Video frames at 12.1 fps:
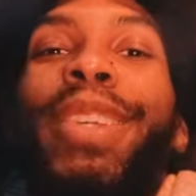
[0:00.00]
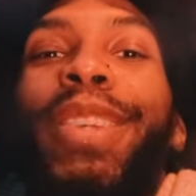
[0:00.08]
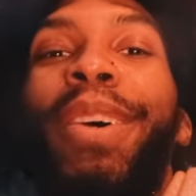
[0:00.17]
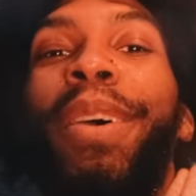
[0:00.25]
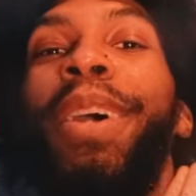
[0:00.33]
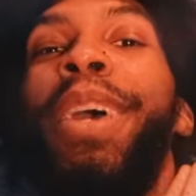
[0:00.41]

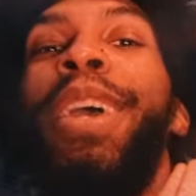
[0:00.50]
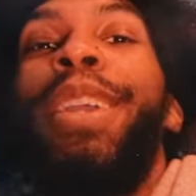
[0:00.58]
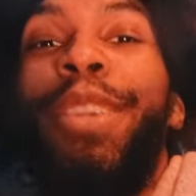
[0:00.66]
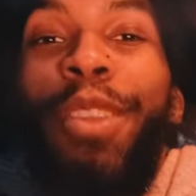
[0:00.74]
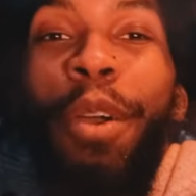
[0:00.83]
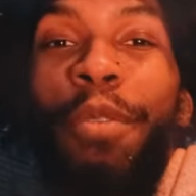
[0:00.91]
So
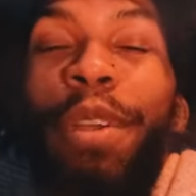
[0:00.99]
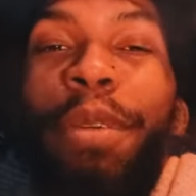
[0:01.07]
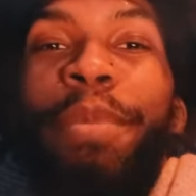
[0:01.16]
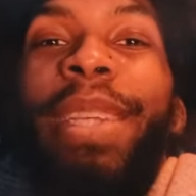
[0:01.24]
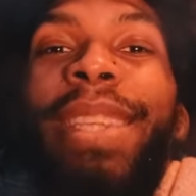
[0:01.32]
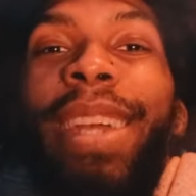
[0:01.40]
you don't
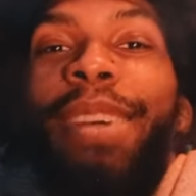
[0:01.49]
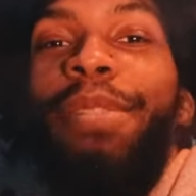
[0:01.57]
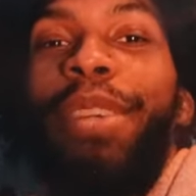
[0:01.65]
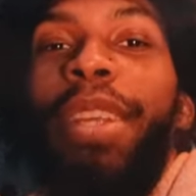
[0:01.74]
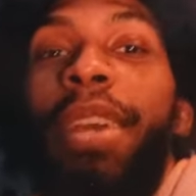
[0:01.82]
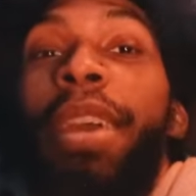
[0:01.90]
wanna miss that
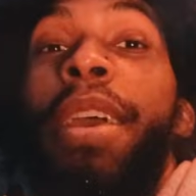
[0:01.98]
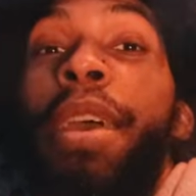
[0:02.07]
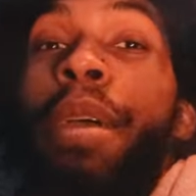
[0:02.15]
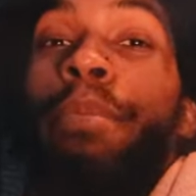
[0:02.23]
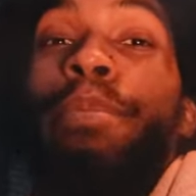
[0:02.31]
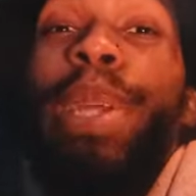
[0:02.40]
one.
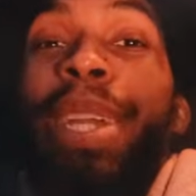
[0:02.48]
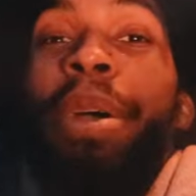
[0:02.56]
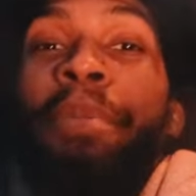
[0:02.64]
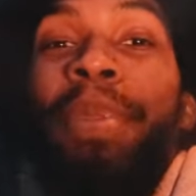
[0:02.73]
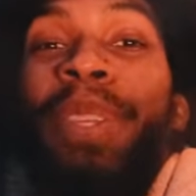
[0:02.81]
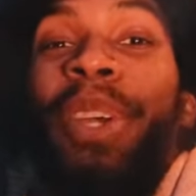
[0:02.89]
Big
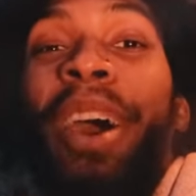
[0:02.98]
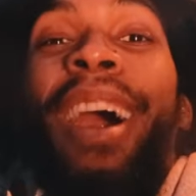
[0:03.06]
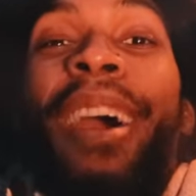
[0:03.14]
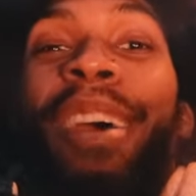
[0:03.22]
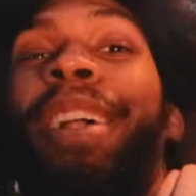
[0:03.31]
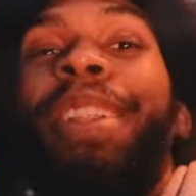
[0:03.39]
up to
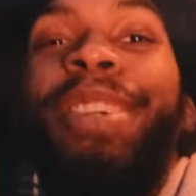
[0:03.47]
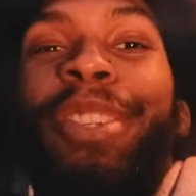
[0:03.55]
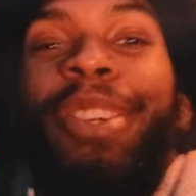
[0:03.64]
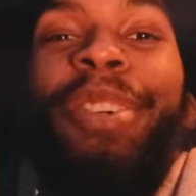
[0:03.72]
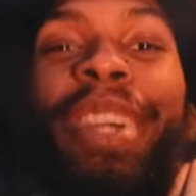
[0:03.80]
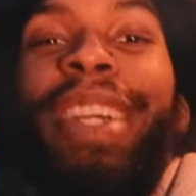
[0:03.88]
all the
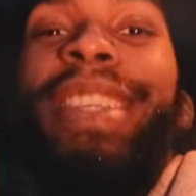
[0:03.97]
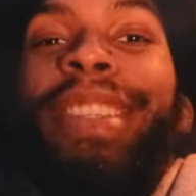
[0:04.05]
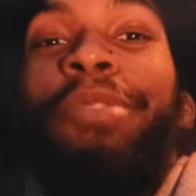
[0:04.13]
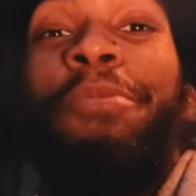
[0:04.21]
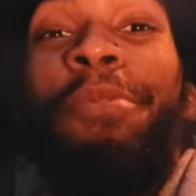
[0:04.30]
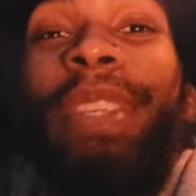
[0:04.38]
Jokers
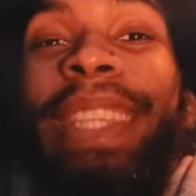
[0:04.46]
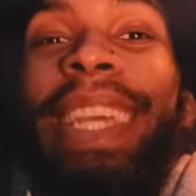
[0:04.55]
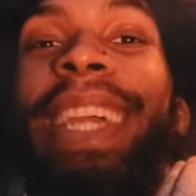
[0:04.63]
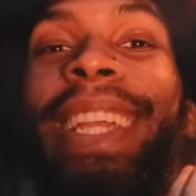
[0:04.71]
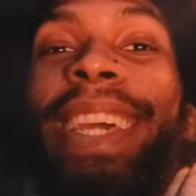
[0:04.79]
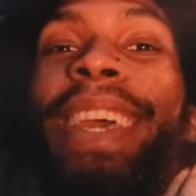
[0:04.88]
who
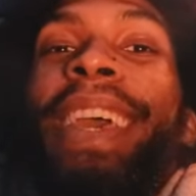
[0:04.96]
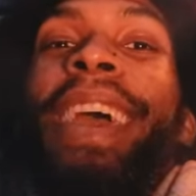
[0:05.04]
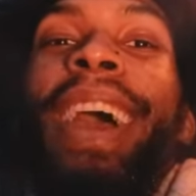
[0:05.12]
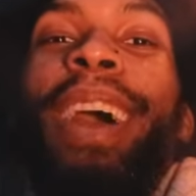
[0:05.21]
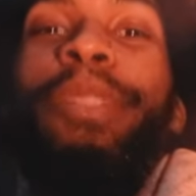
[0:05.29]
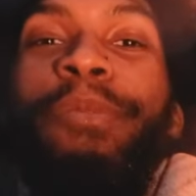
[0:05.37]
stayed
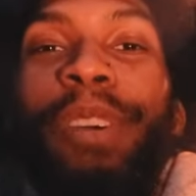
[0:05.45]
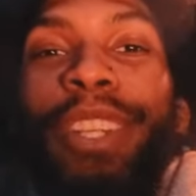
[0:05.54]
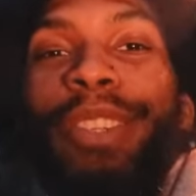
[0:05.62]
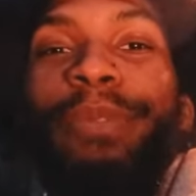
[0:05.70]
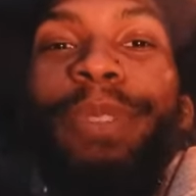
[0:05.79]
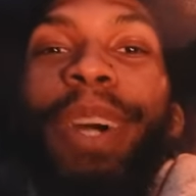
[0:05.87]
and
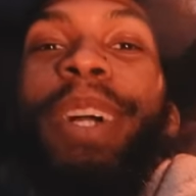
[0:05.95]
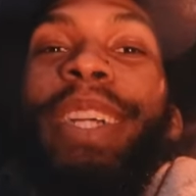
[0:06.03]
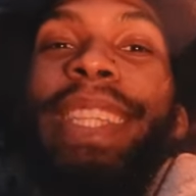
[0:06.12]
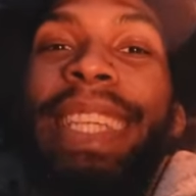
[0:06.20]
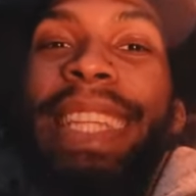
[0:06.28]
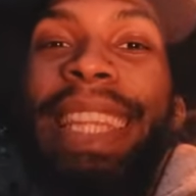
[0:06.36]
watched the vlog
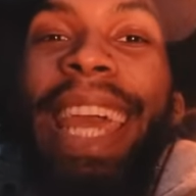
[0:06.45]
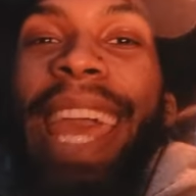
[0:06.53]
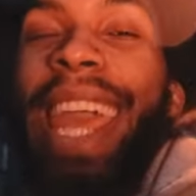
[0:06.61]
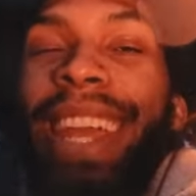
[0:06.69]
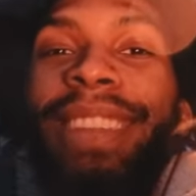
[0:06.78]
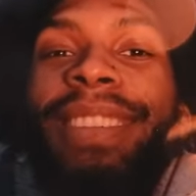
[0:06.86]
till the
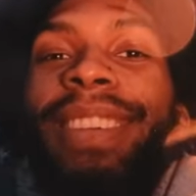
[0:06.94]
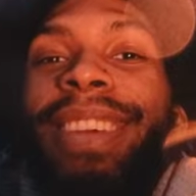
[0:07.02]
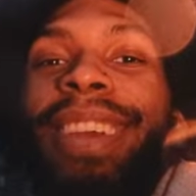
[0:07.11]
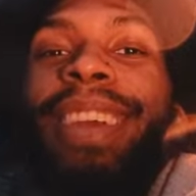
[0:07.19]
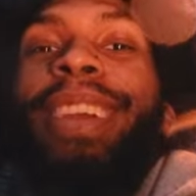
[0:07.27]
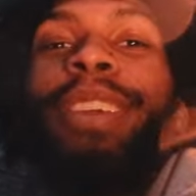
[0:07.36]
end.
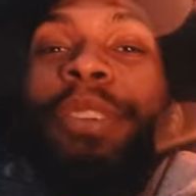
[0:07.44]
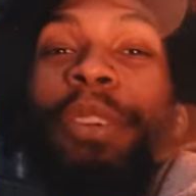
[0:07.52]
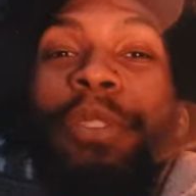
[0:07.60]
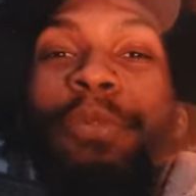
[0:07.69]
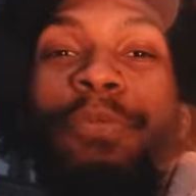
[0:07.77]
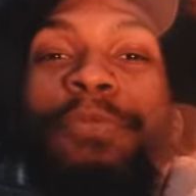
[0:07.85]
You're
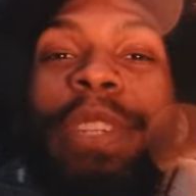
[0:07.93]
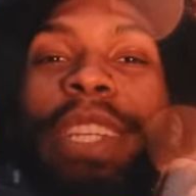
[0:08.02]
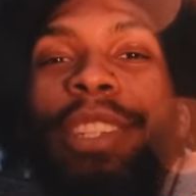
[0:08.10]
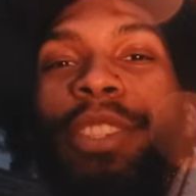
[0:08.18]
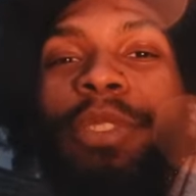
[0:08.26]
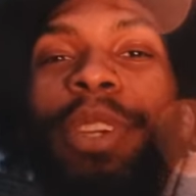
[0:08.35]
the
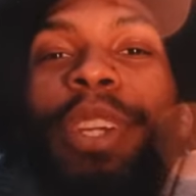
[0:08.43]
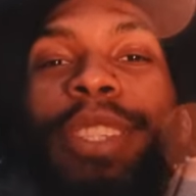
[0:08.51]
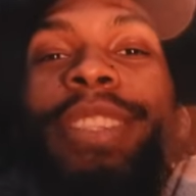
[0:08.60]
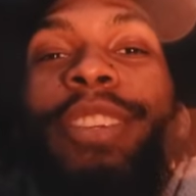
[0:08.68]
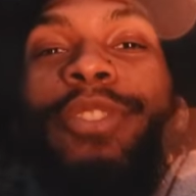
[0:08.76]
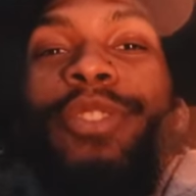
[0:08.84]
real
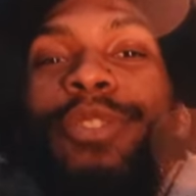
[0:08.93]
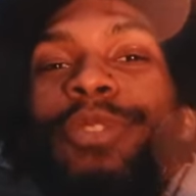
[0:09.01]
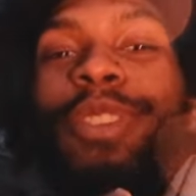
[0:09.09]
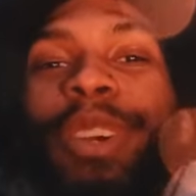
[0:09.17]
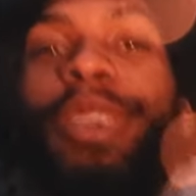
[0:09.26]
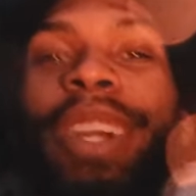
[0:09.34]
jokers, true
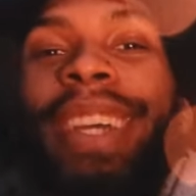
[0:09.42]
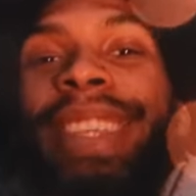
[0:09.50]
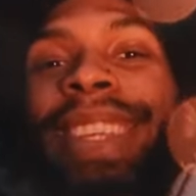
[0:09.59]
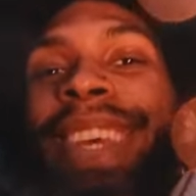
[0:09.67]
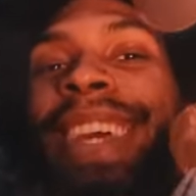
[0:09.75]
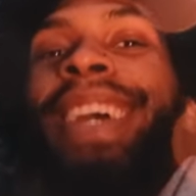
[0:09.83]

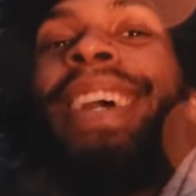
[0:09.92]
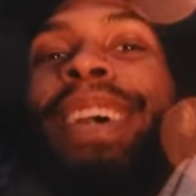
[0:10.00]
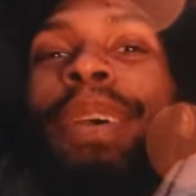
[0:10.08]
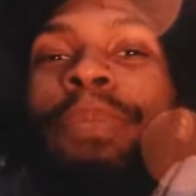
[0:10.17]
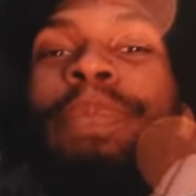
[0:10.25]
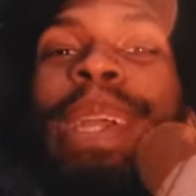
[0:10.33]
jokers.
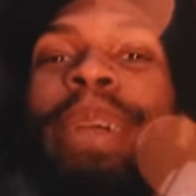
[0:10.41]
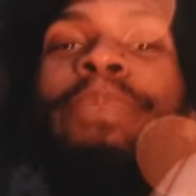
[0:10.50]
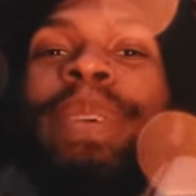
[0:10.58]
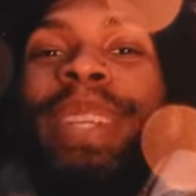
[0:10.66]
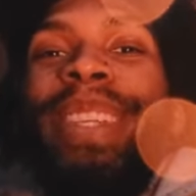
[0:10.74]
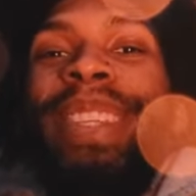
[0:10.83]
Big
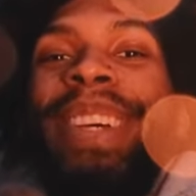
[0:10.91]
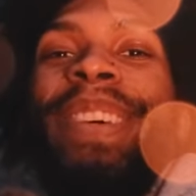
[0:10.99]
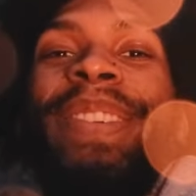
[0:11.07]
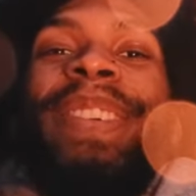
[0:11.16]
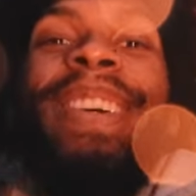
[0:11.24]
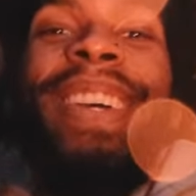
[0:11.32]
up on
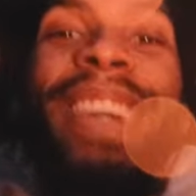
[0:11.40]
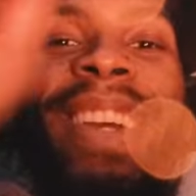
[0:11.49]
yourself.